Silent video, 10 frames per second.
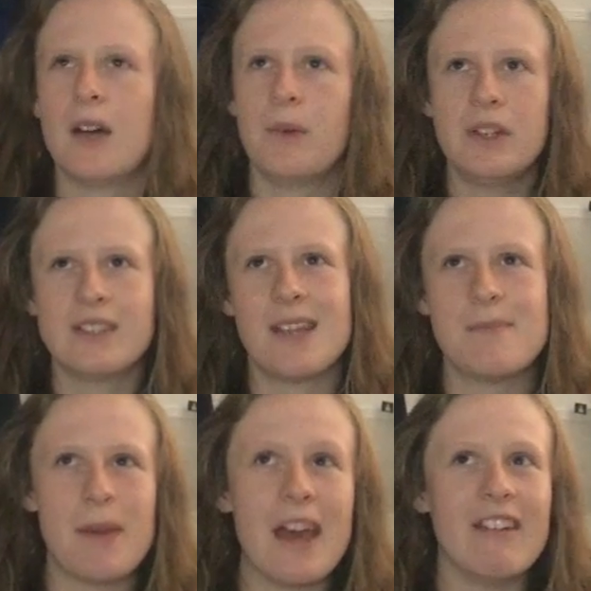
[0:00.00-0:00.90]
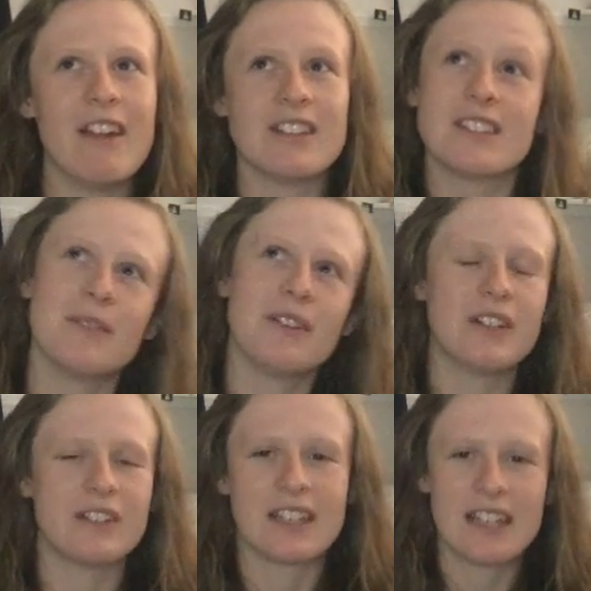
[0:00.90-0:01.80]
I want to say better Eriksen, but I
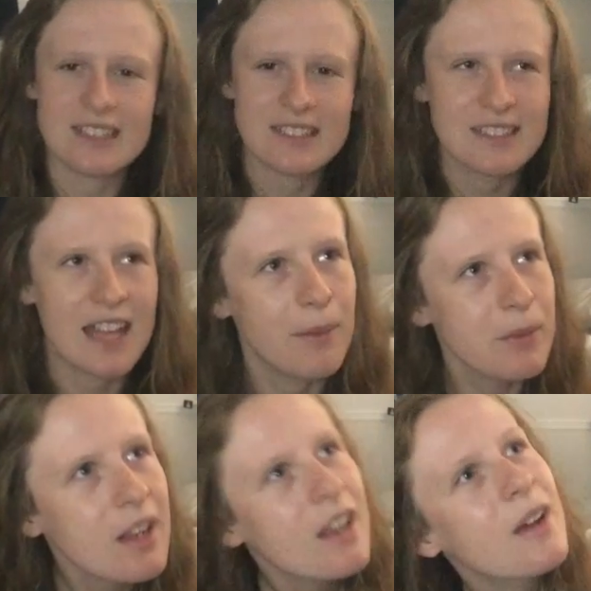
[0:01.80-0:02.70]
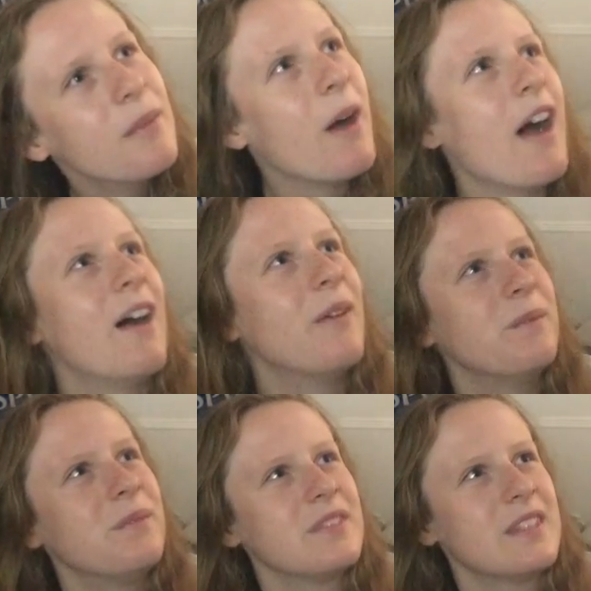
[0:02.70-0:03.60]
feel I'm going to get stabbed. But
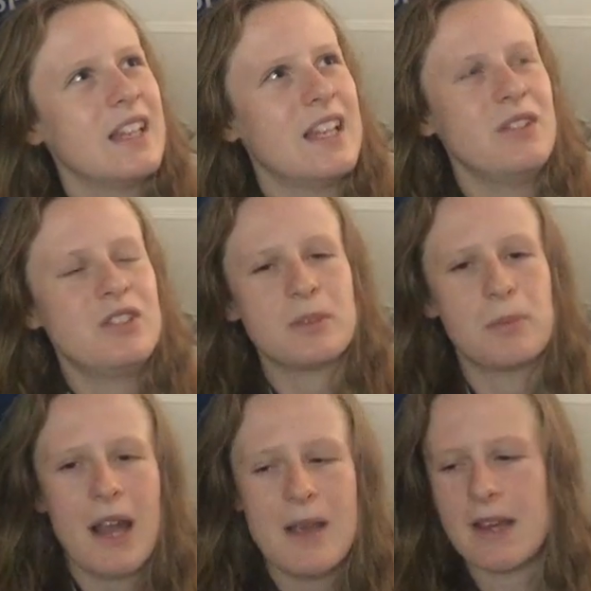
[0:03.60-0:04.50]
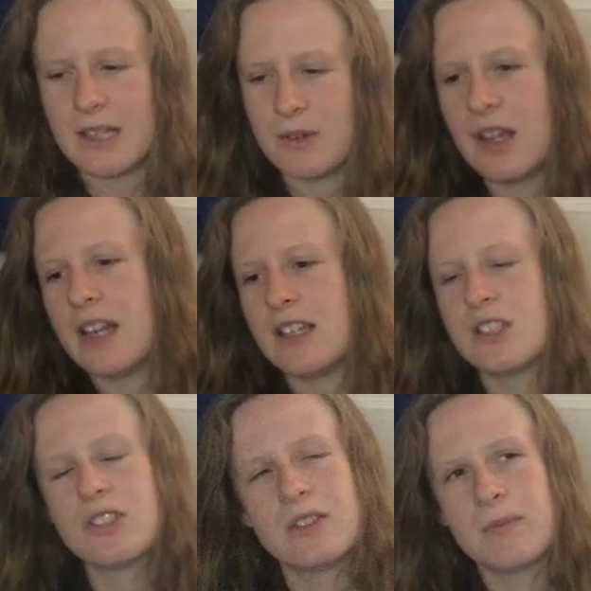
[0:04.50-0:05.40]
he was just a playmaker, wasn't
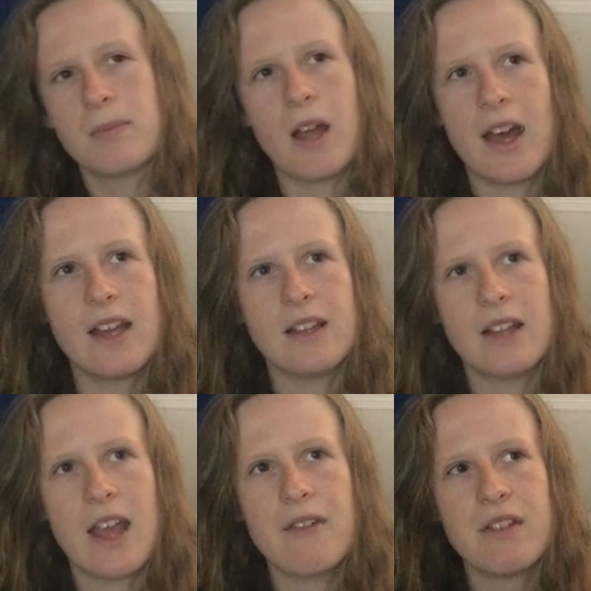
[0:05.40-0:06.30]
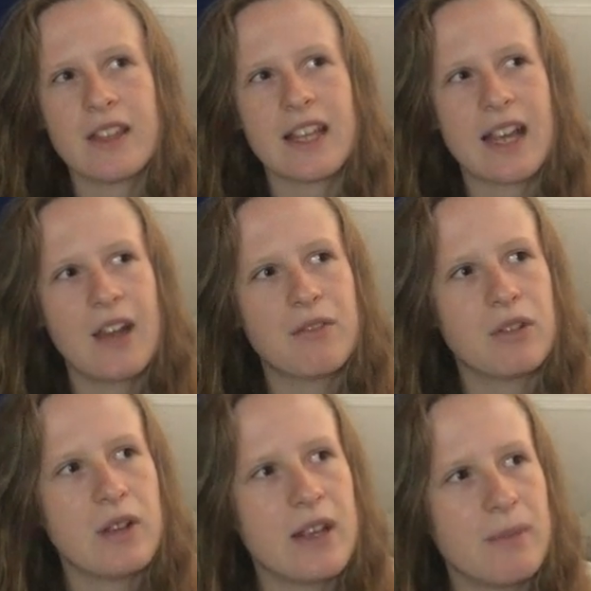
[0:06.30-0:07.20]
he? Like, everything came
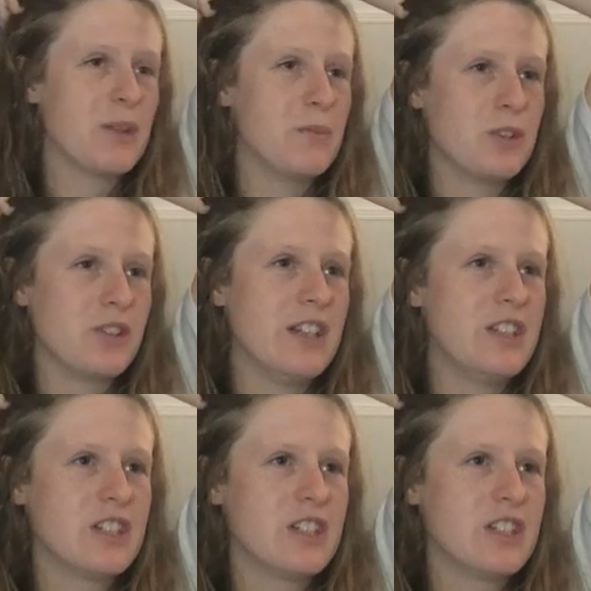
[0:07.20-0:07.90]
through him. Go Modric.